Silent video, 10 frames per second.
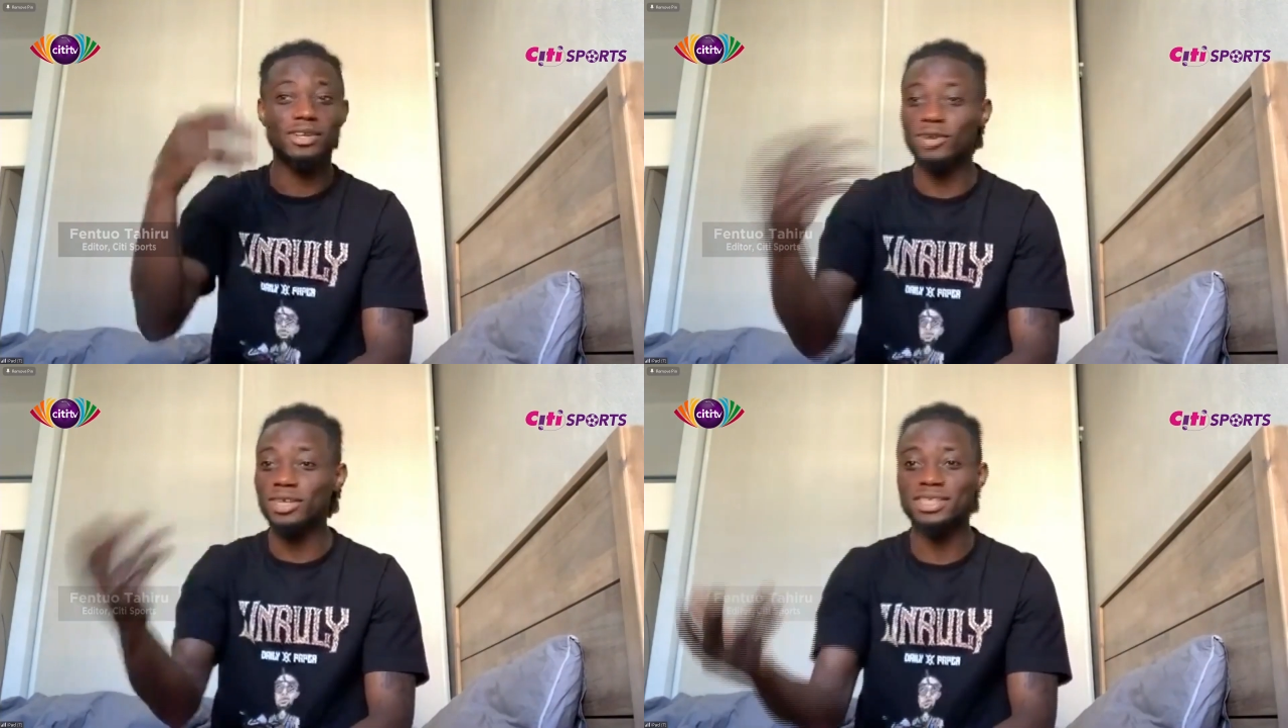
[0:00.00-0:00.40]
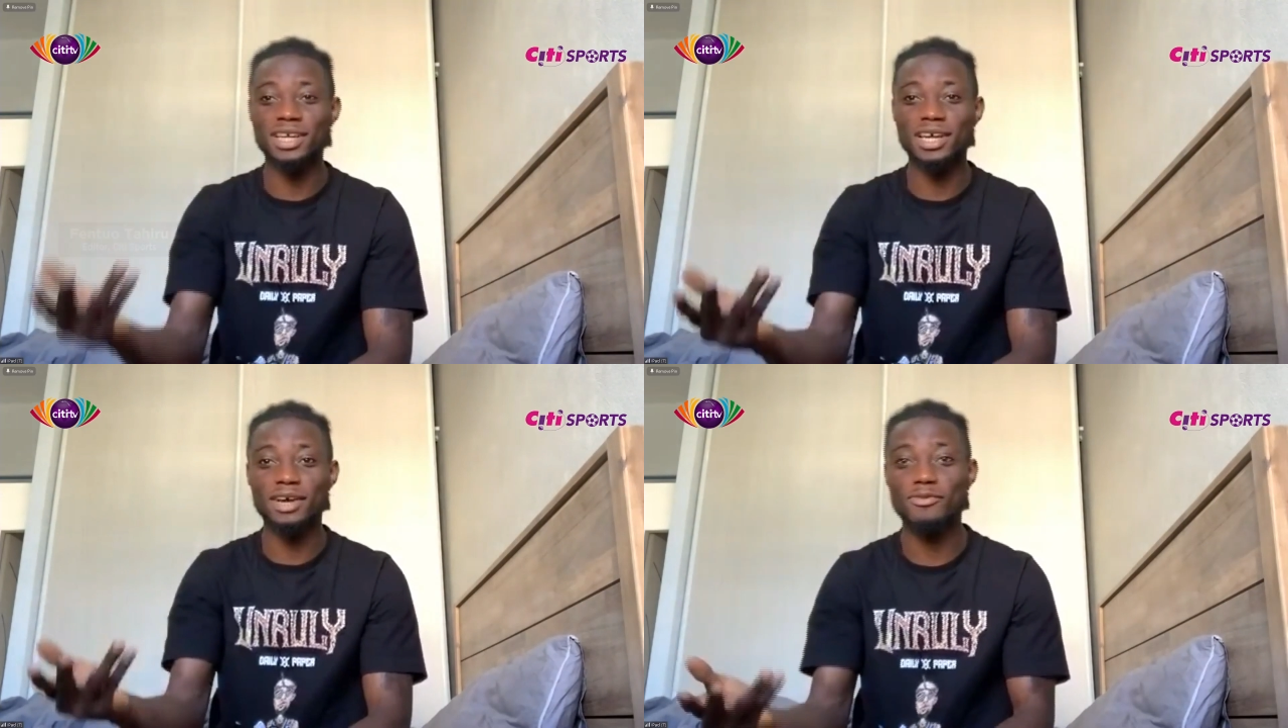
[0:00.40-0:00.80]
that
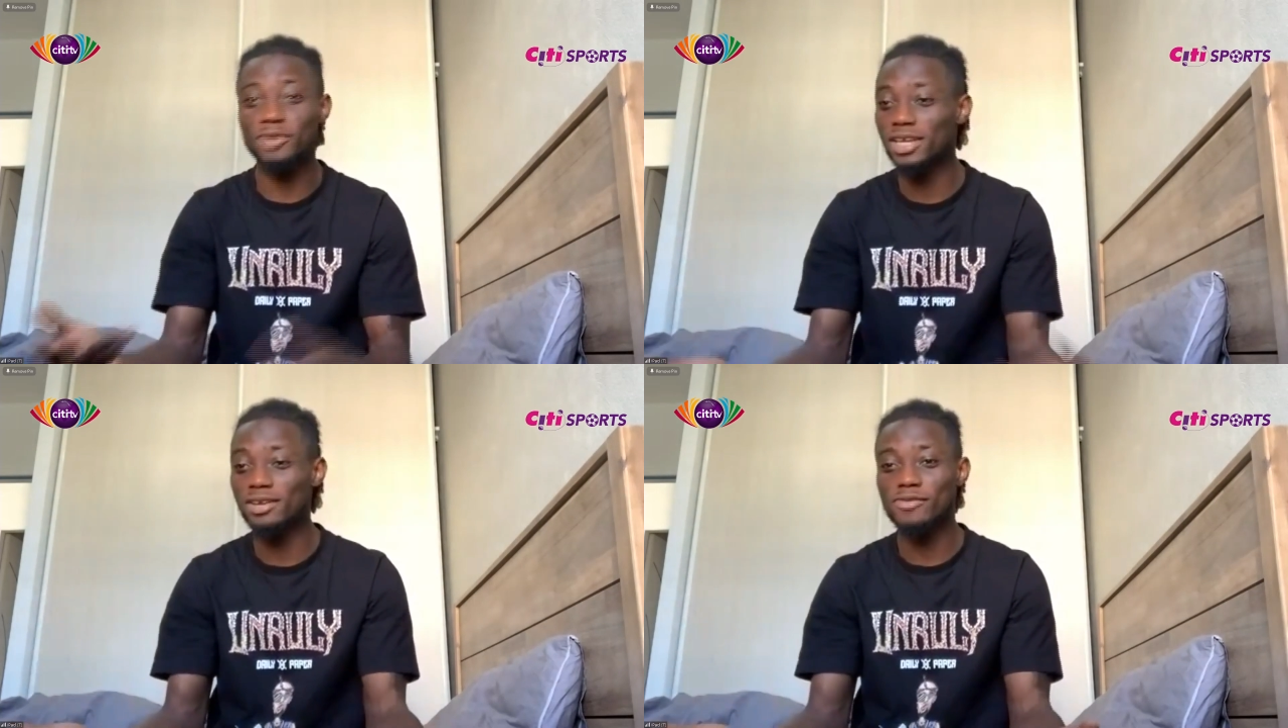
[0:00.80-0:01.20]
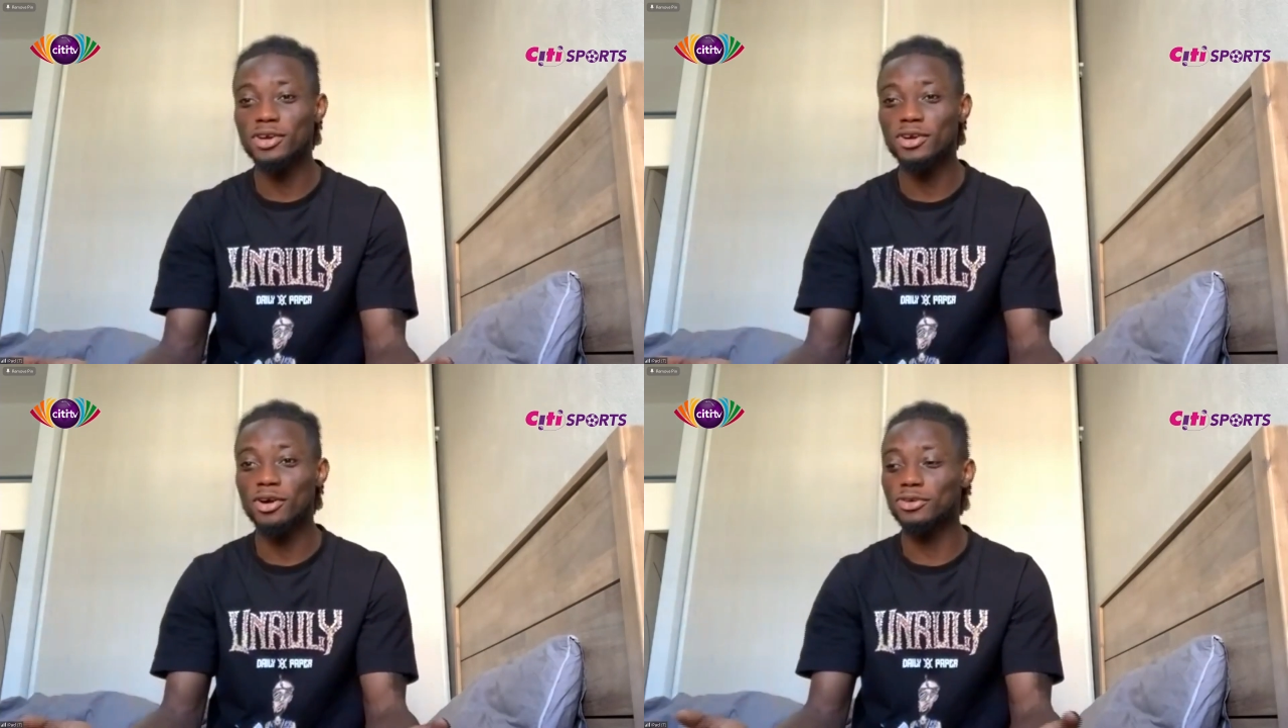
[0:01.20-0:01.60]
we all
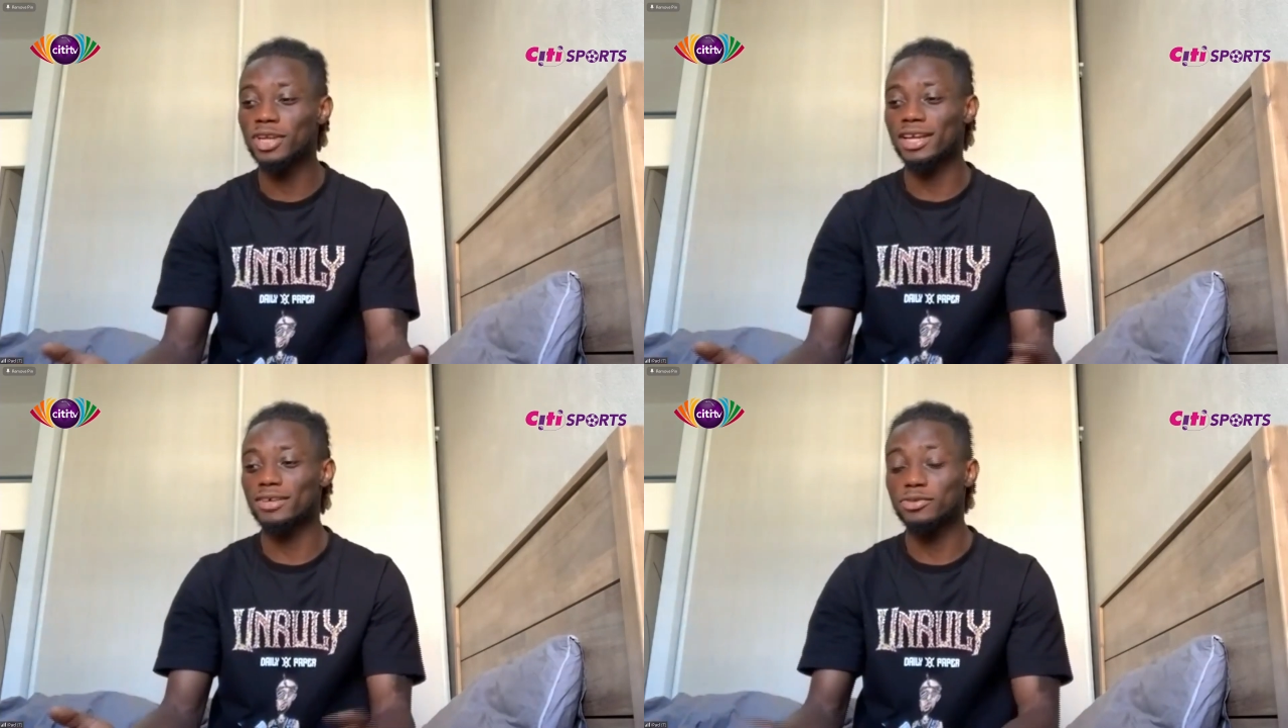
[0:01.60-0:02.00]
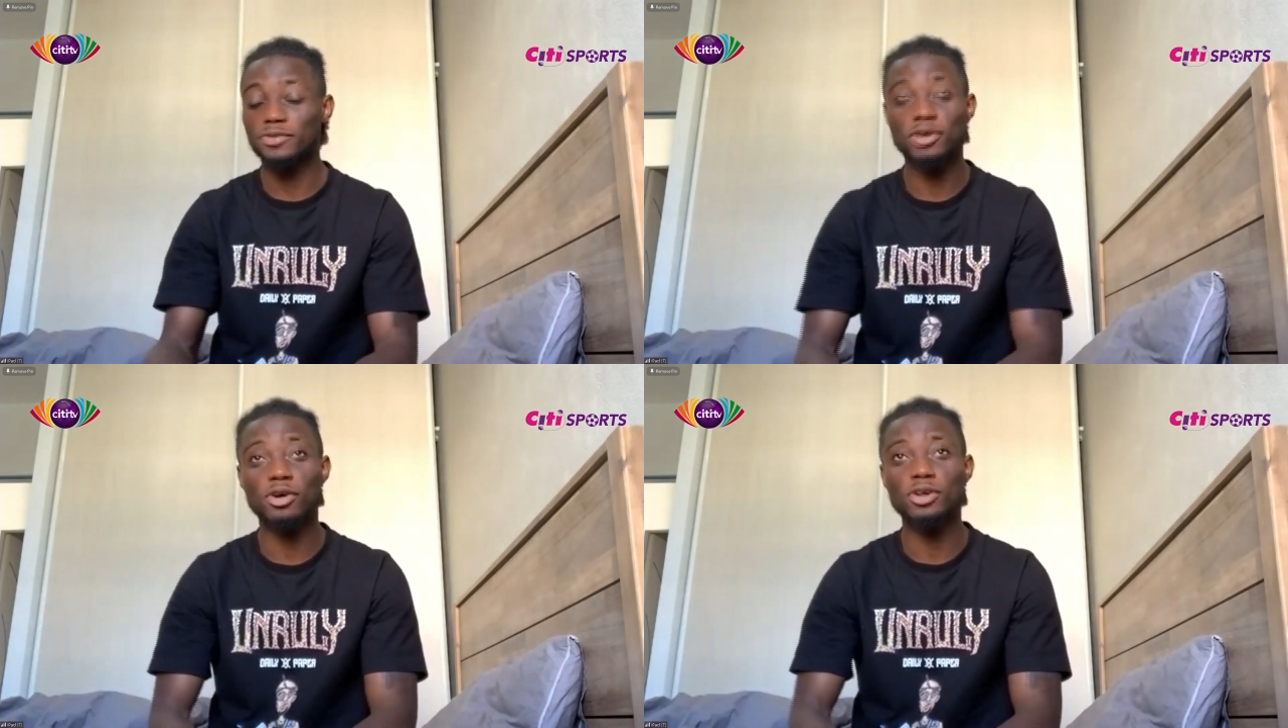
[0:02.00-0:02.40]

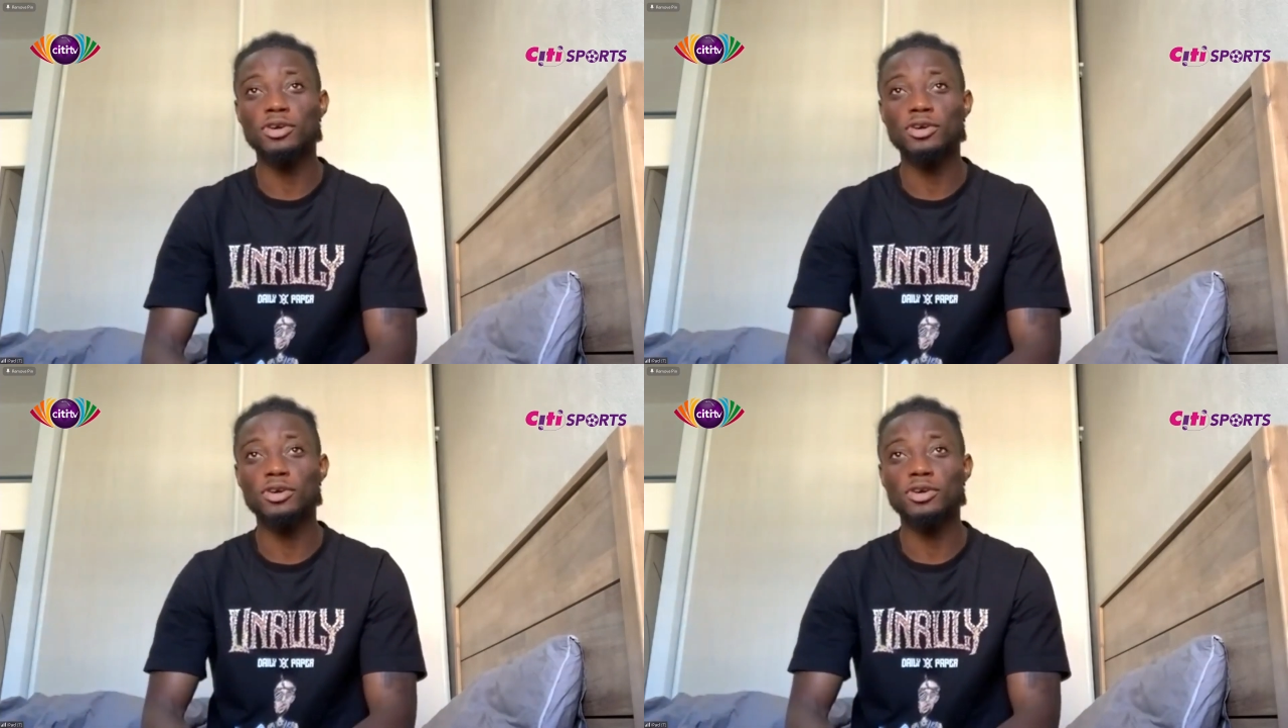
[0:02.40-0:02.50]
don't